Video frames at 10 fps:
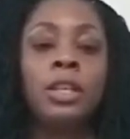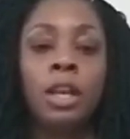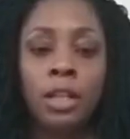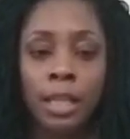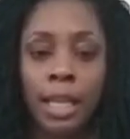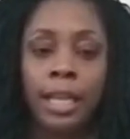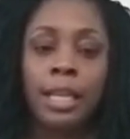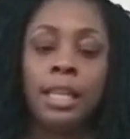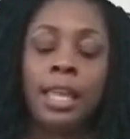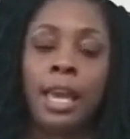young
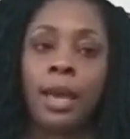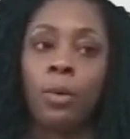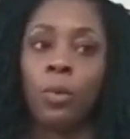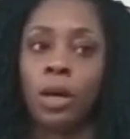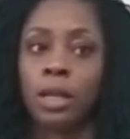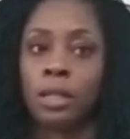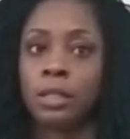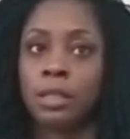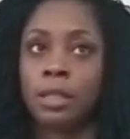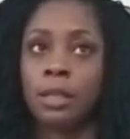lady that was